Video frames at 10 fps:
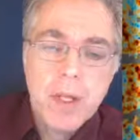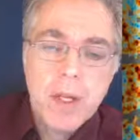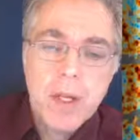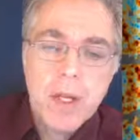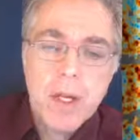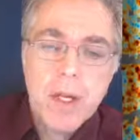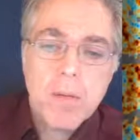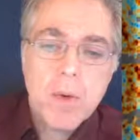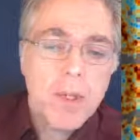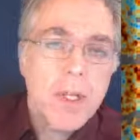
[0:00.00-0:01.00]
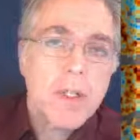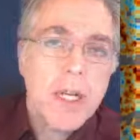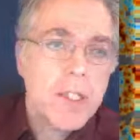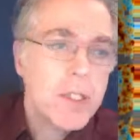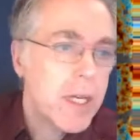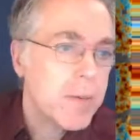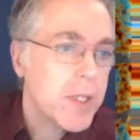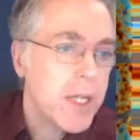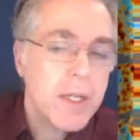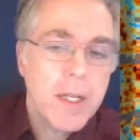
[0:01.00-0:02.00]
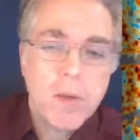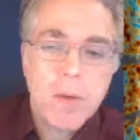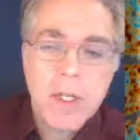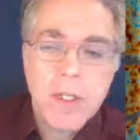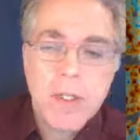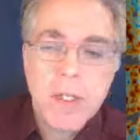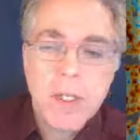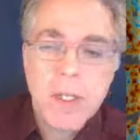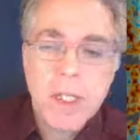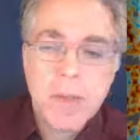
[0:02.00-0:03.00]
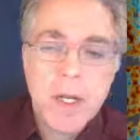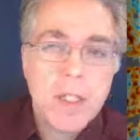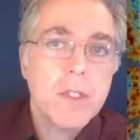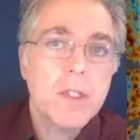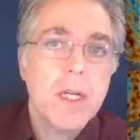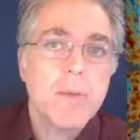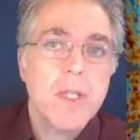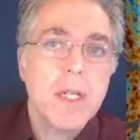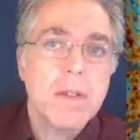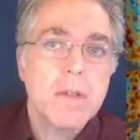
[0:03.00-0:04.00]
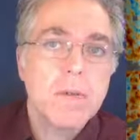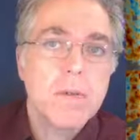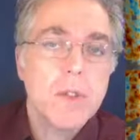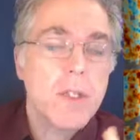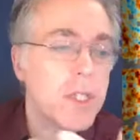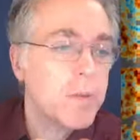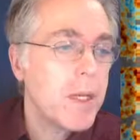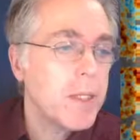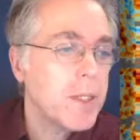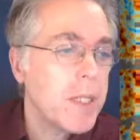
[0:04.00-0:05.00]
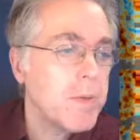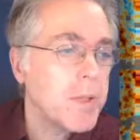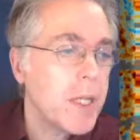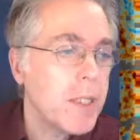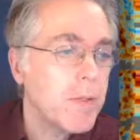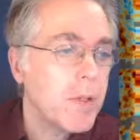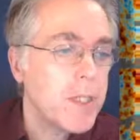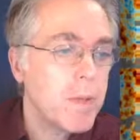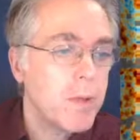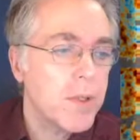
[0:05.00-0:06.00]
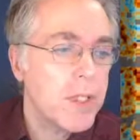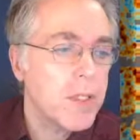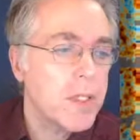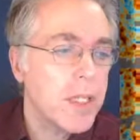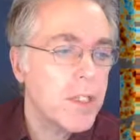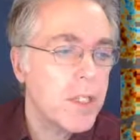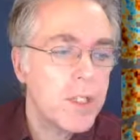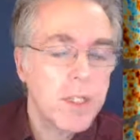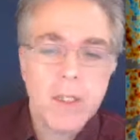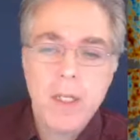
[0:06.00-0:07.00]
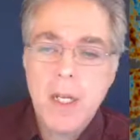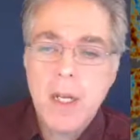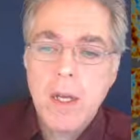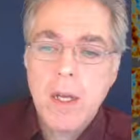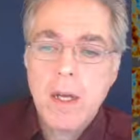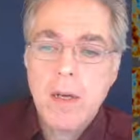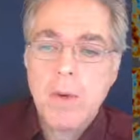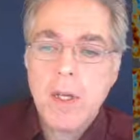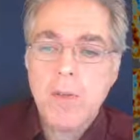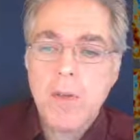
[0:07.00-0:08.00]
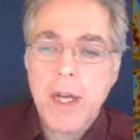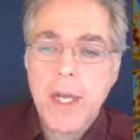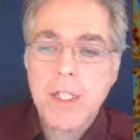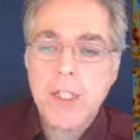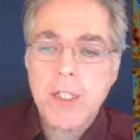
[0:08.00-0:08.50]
or the interaction time scale, and the other one is the expansion time scale. So the expansion time scale is very simple. That's essentially just 1 over h.